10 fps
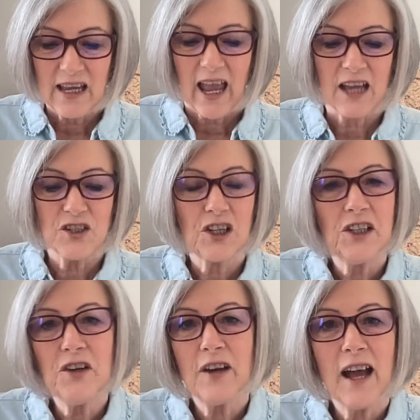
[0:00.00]
And to
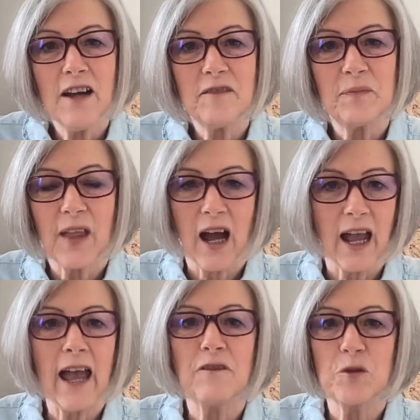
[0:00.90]
clear it out, I
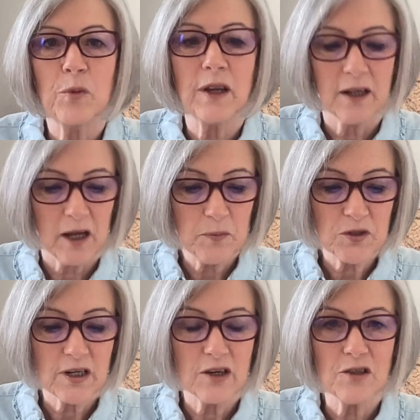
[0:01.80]
have to bring it
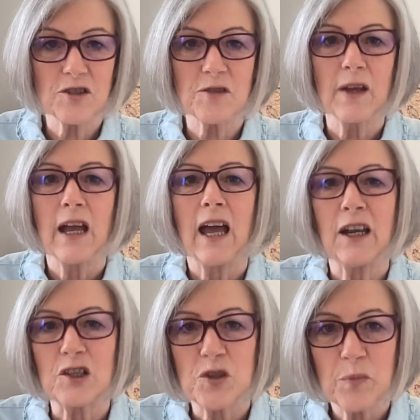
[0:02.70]
upstairs and
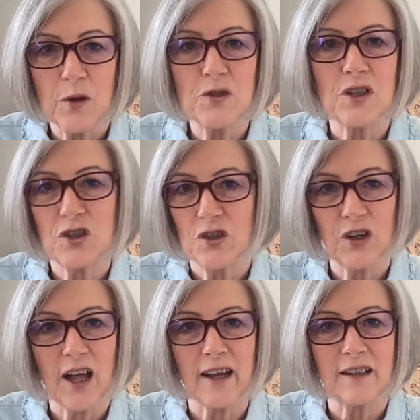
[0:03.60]
expose it to the
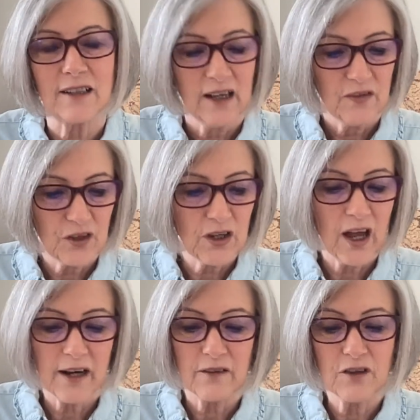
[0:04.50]
light, the
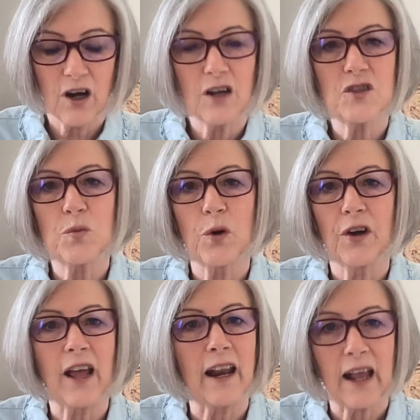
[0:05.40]
light of God's
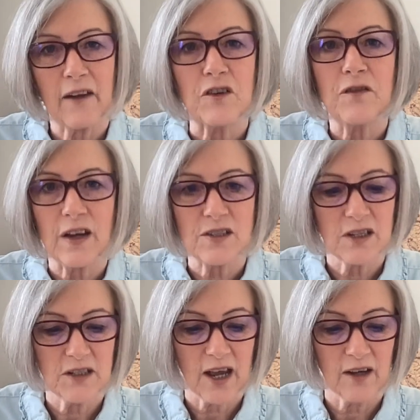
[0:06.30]
word, and I have to face
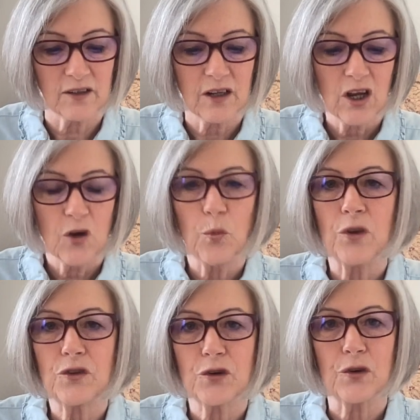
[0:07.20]
it down
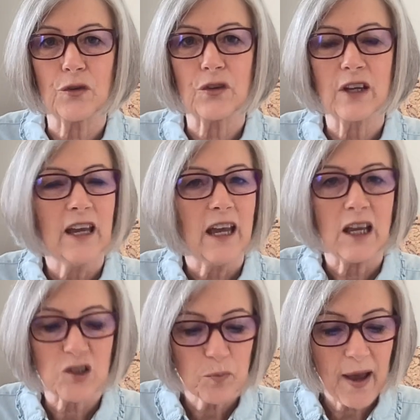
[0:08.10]
with truth.
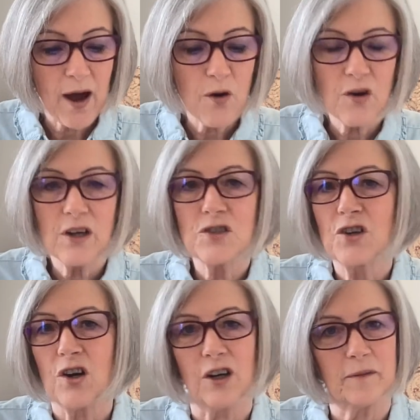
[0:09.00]
Its power is
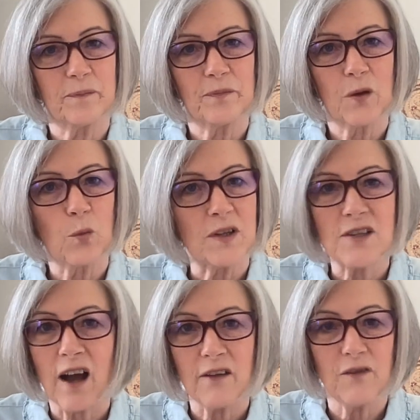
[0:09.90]
gone once
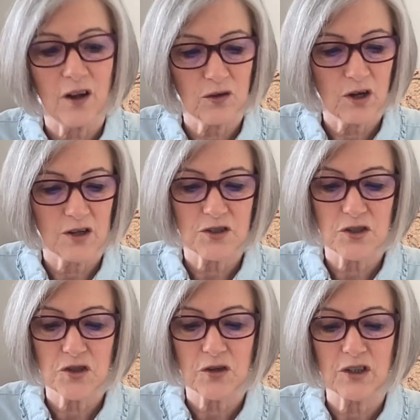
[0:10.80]
I follow God's
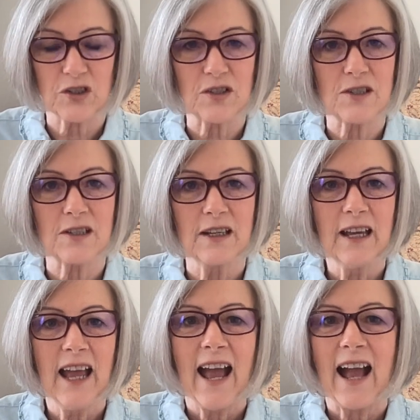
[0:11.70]
instructions.
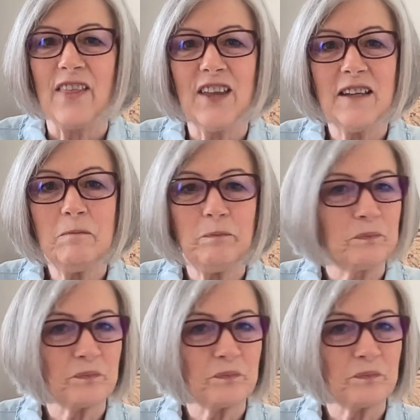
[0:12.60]
And then